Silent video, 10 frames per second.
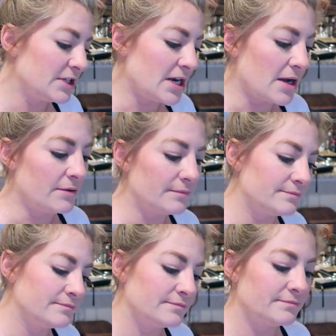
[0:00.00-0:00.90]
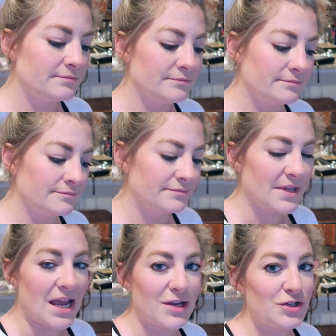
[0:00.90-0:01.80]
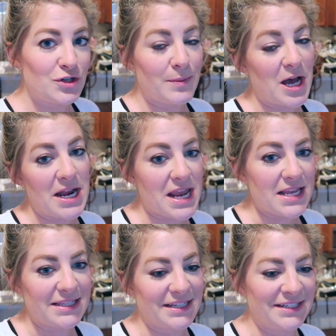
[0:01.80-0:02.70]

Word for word: you know, extra bodies.